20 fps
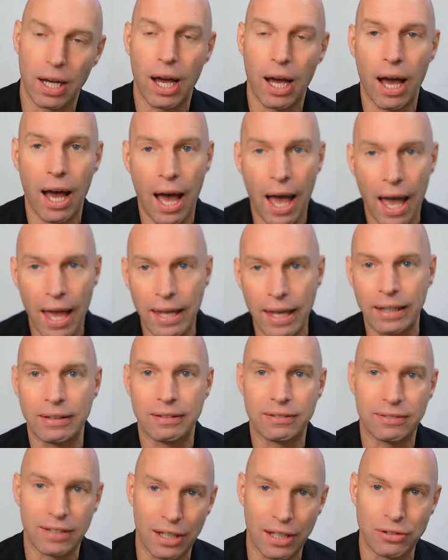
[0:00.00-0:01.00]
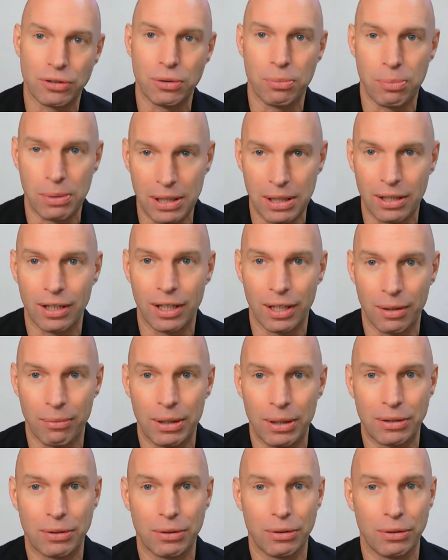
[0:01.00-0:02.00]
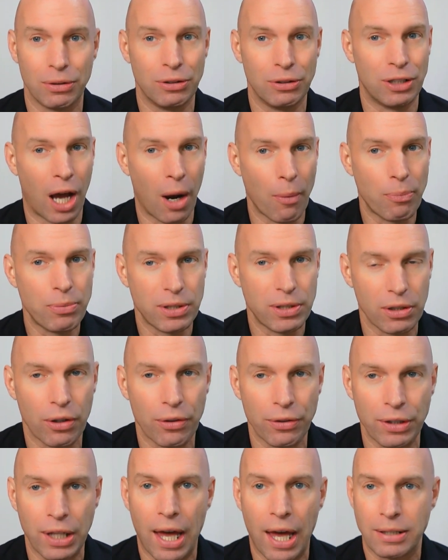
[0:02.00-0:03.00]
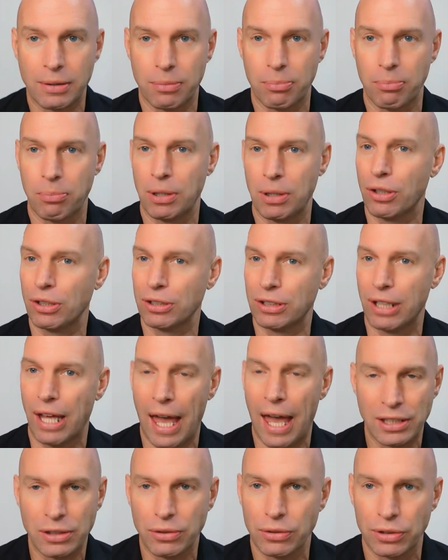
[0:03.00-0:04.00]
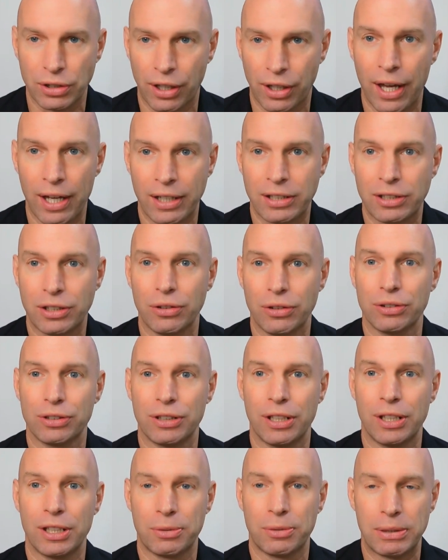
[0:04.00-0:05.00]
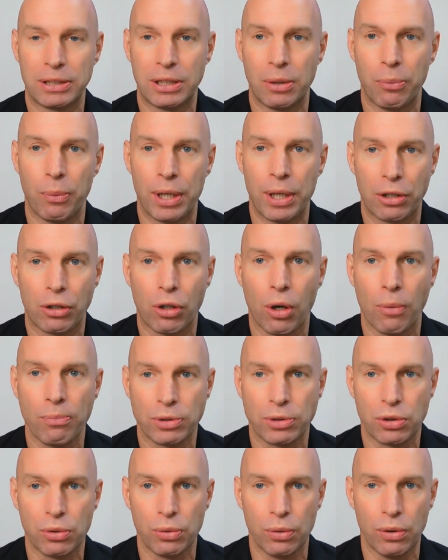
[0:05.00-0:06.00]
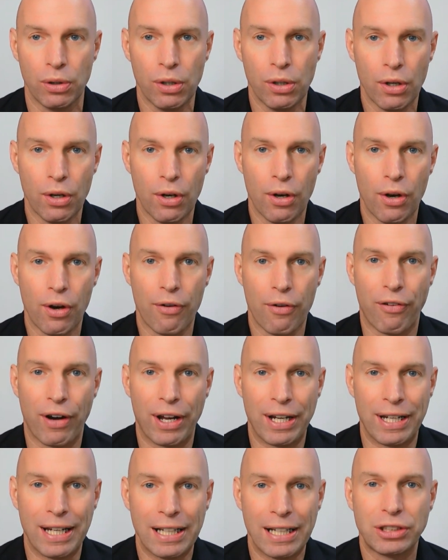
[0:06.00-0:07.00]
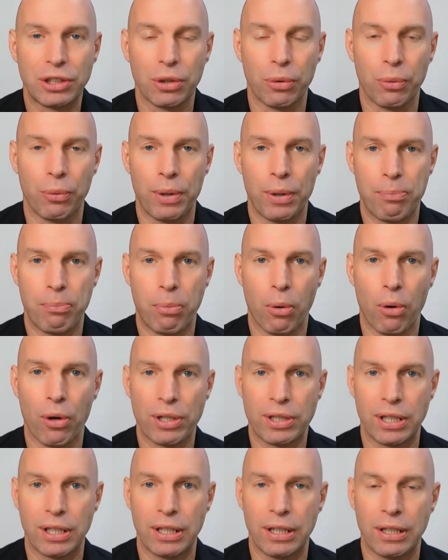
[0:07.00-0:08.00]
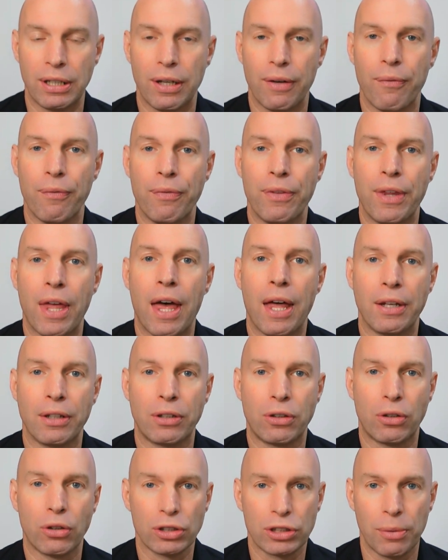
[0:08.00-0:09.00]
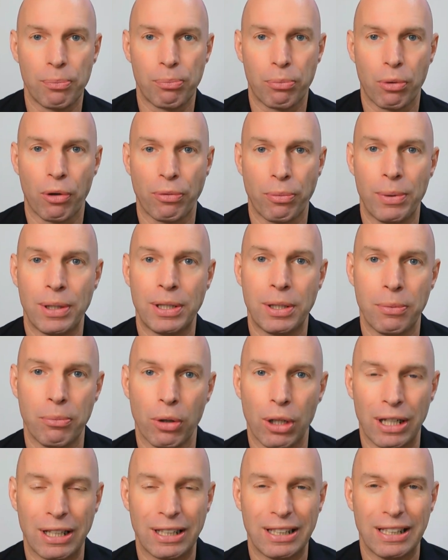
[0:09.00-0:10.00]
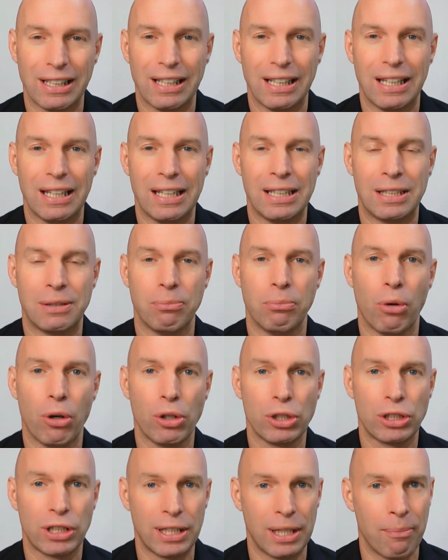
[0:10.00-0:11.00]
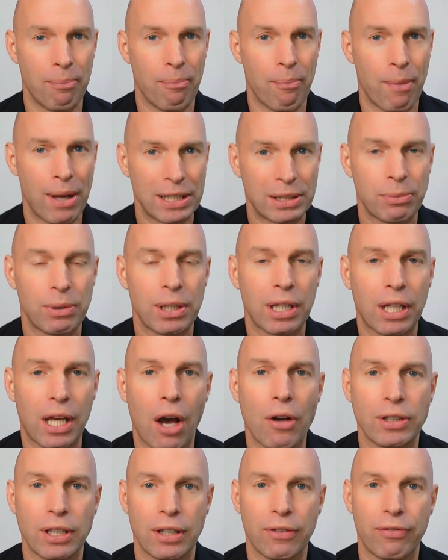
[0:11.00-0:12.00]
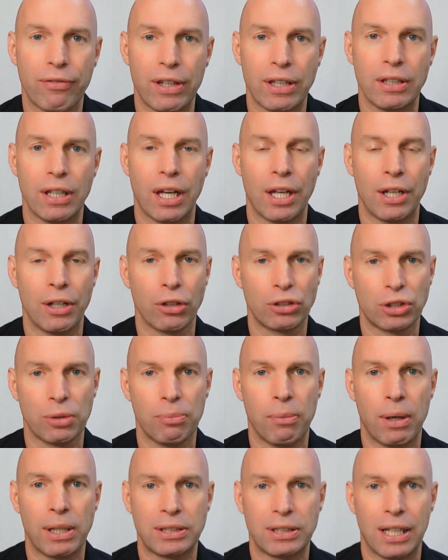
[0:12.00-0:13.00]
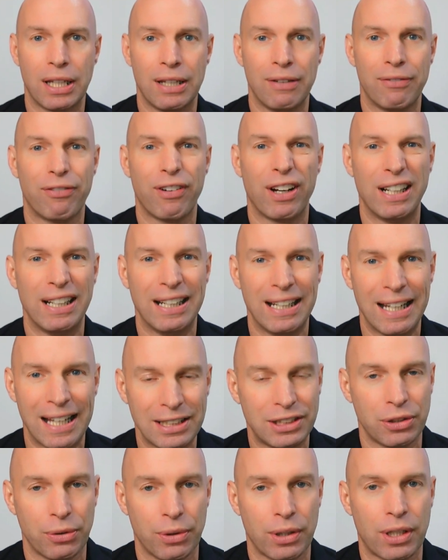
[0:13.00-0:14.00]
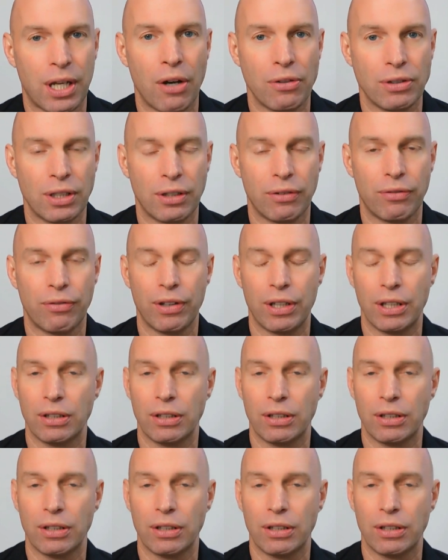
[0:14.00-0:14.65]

I tend to be a little bit doubting on that because actuals are actuals, and especially when it comes to financial reporting, then cost and profitability modeling is mostly a management accounting thing and not so much a financial accounting thing.